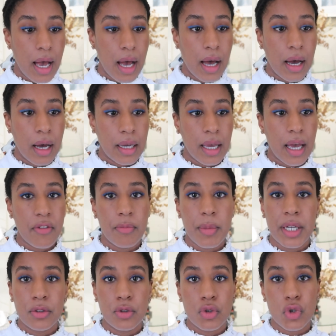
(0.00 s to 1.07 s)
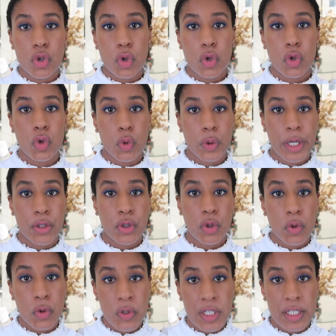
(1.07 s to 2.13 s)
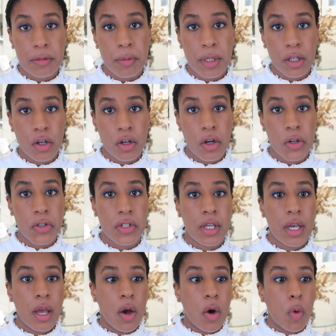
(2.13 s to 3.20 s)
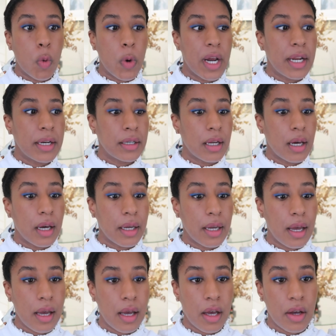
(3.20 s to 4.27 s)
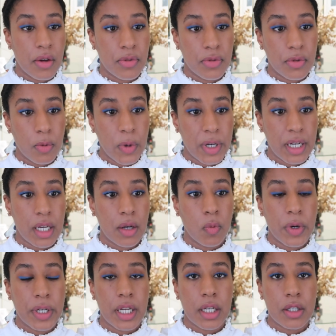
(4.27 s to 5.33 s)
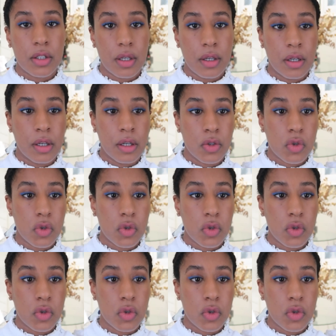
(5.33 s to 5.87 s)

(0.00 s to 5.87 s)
I have made the choice to not use it because when I have when I when I uh,